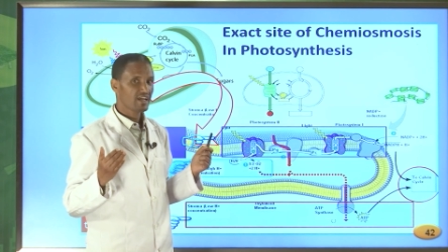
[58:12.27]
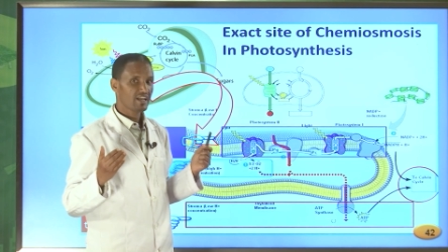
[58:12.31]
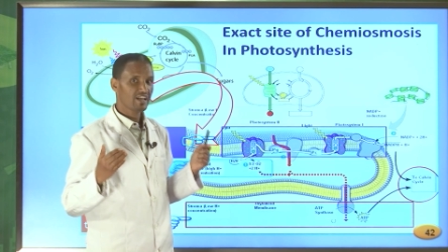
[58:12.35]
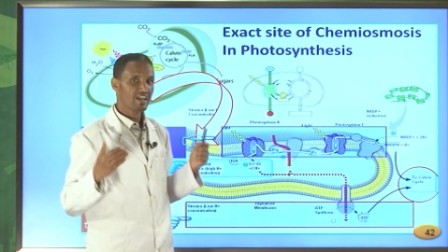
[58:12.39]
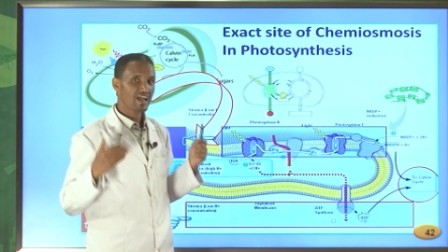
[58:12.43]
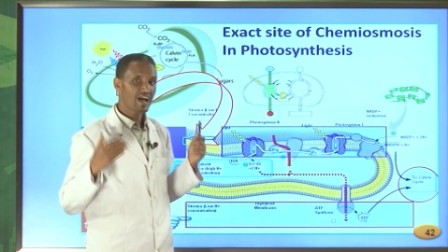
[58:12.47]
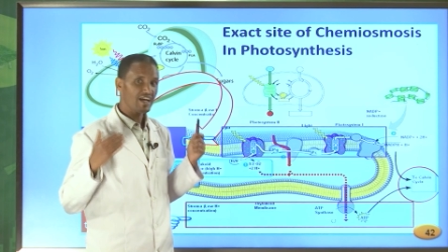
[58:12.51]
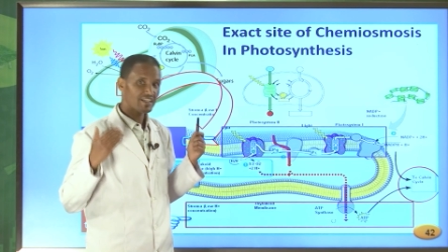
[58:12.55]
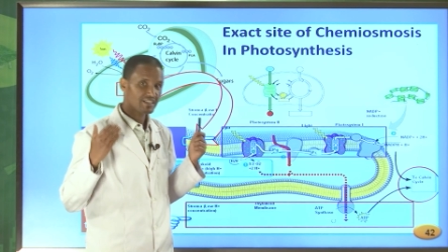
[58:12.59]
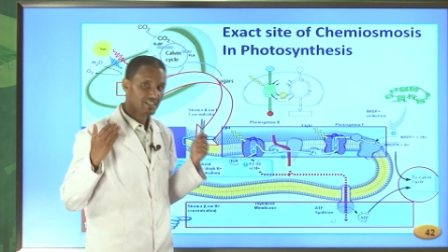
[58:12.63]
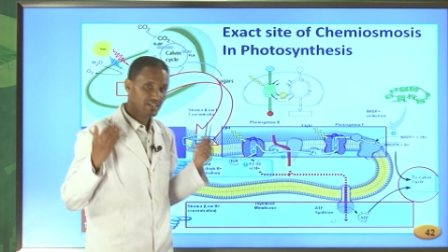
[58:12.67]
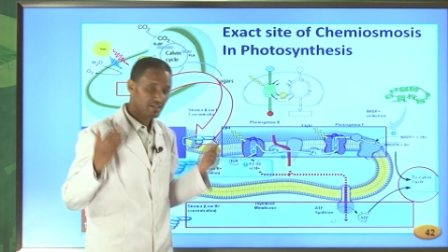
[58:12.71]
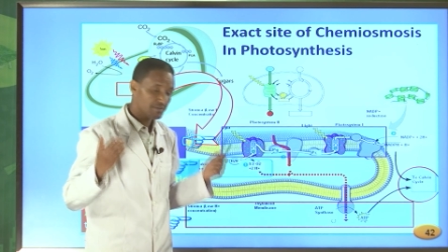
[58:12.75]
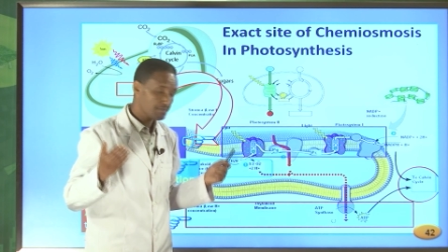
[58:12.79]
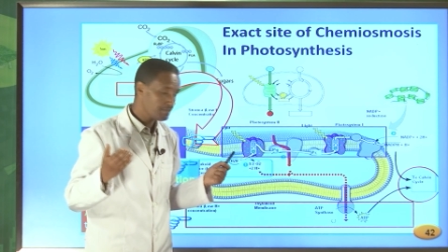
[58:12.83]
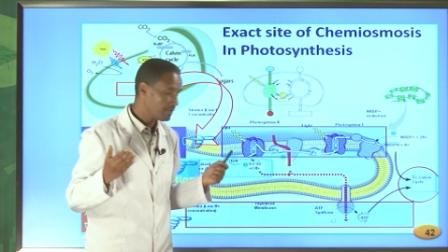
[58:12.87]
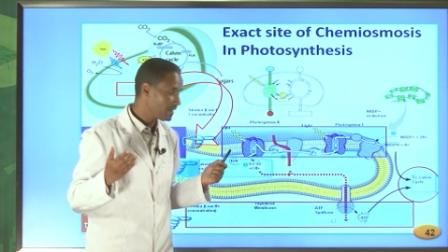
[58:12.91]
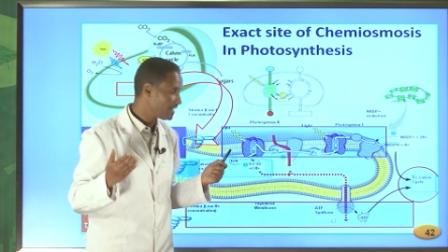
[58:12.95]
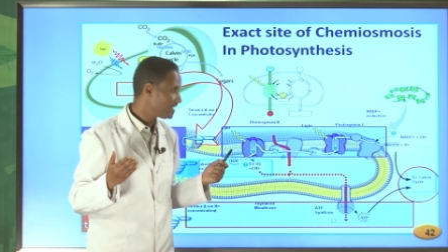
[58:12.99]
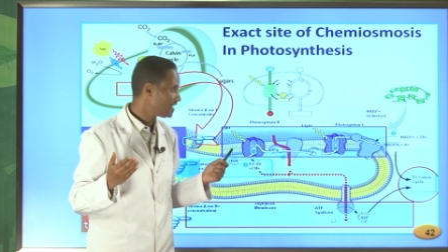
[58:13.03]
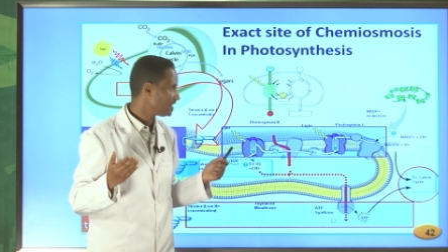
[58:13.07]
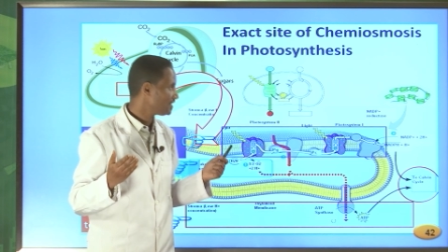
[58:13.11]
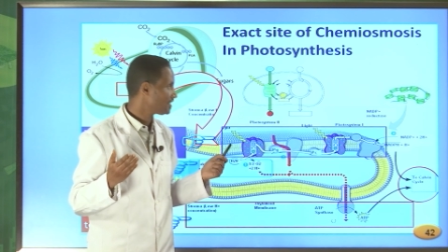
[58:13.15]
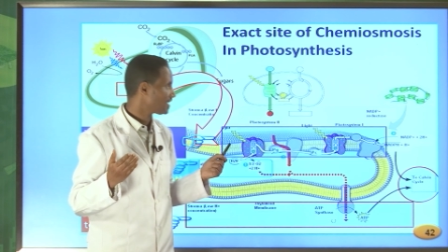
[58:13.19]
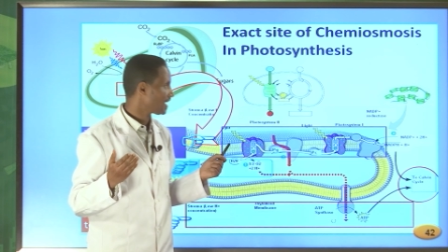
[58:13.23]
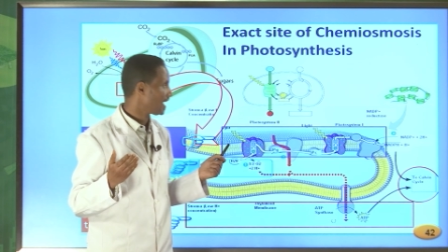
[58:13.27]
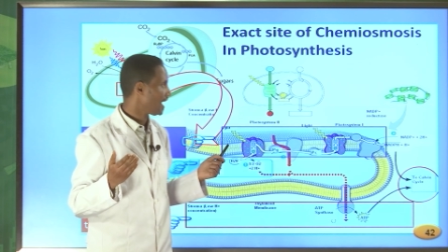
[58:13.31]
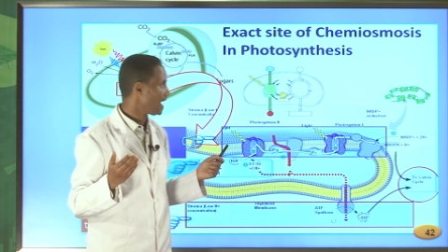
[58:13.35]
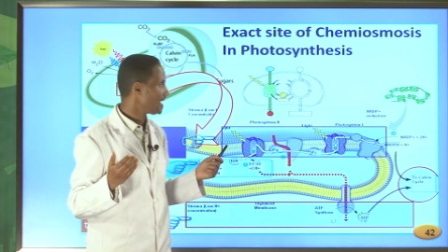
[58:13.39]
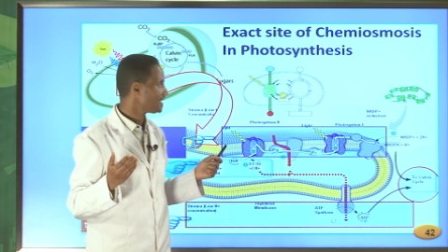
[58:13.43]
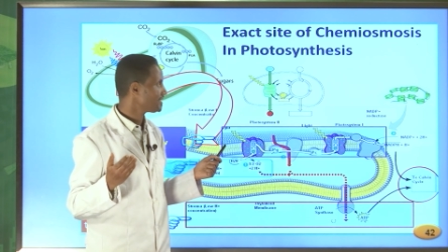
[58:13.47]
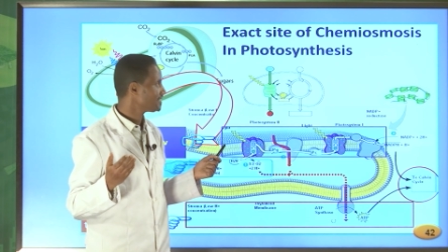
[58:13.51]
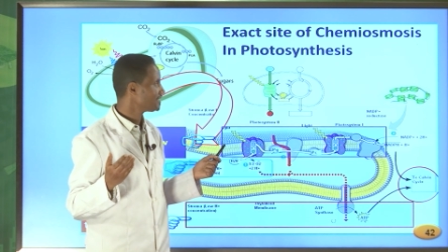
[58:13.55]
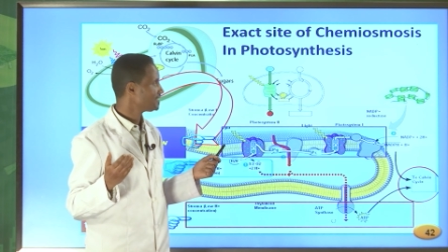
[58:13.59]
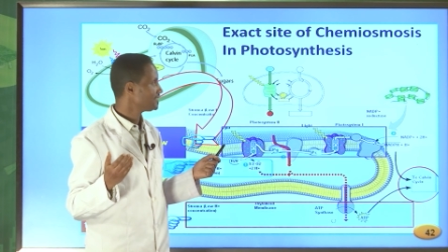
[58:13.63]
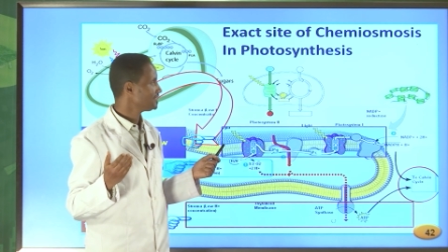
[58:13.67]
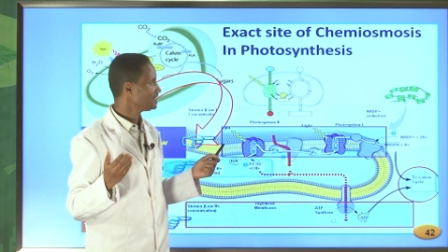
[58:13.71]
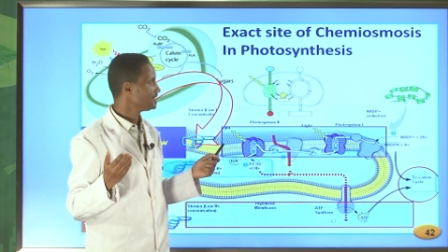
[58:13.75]
light independent
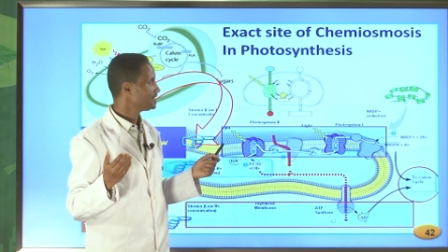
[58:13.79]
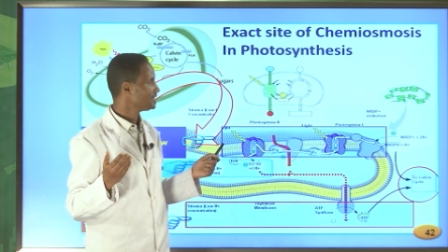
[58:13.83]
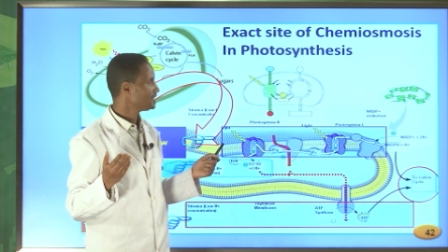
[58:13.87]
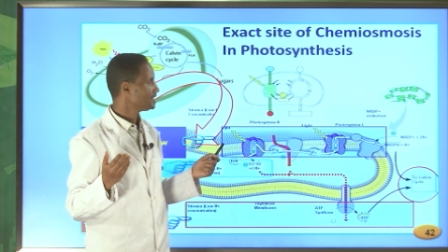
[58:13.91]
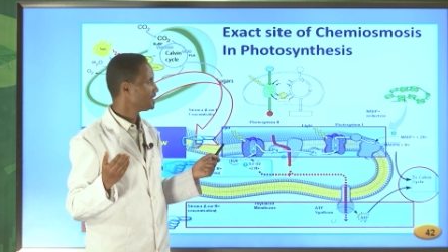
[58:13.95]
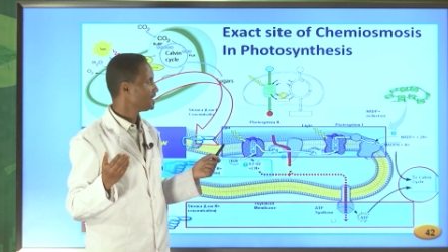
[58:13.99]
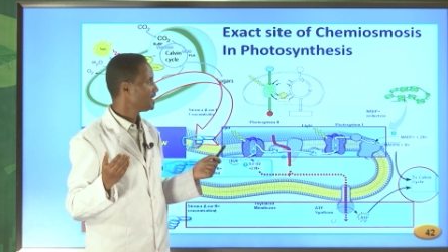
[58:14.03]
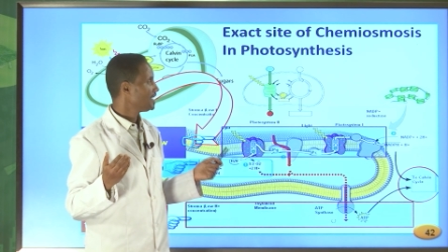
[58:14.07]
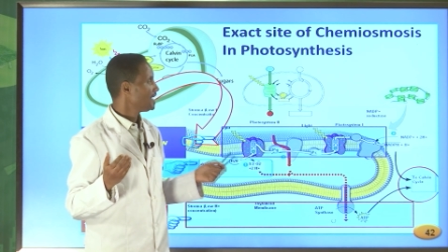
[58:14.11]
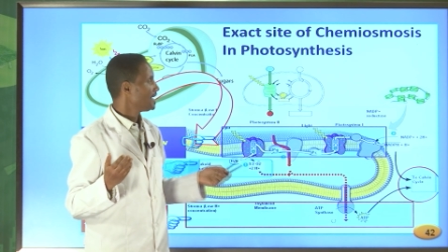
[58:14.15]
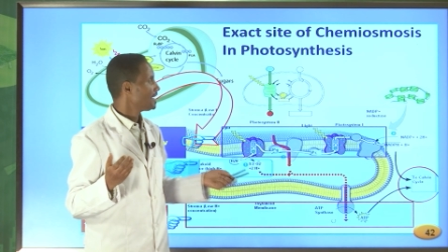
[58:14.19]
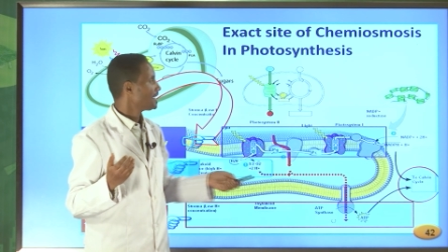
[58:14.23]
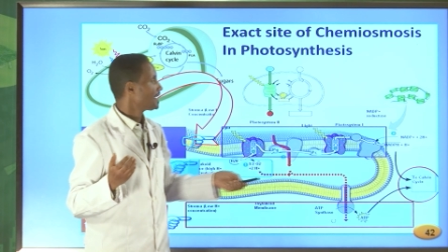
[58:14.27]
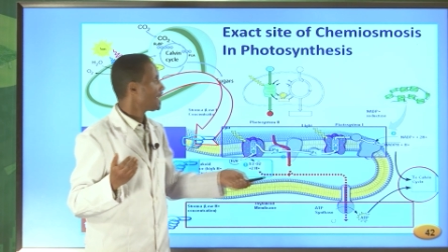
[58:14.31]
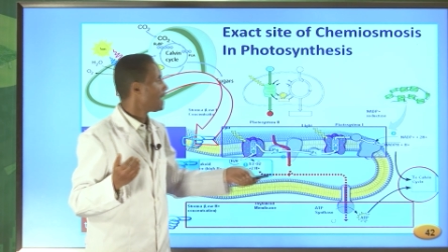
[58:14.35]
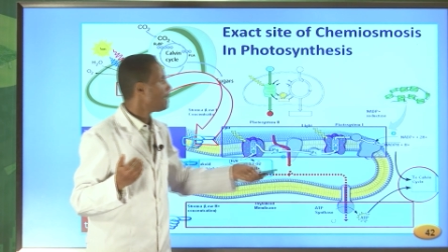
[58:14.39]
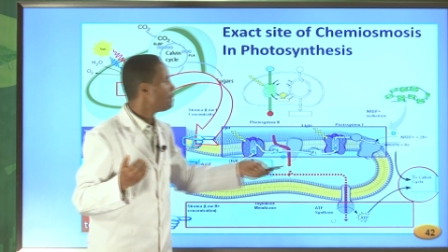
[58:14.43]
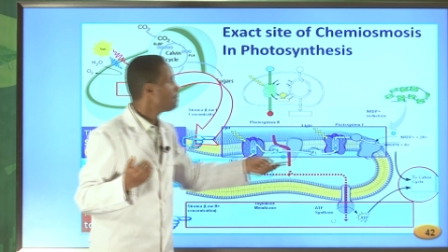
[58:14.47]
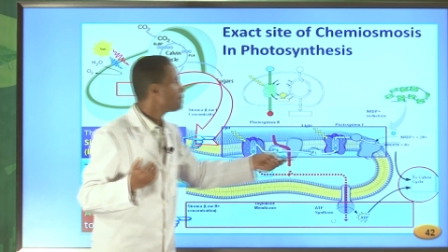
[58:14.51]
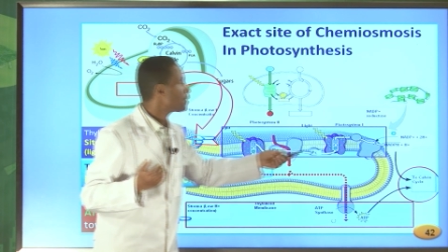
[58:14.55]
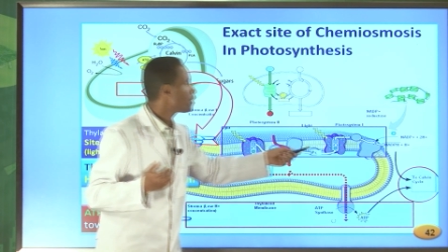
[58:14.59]
reaction, can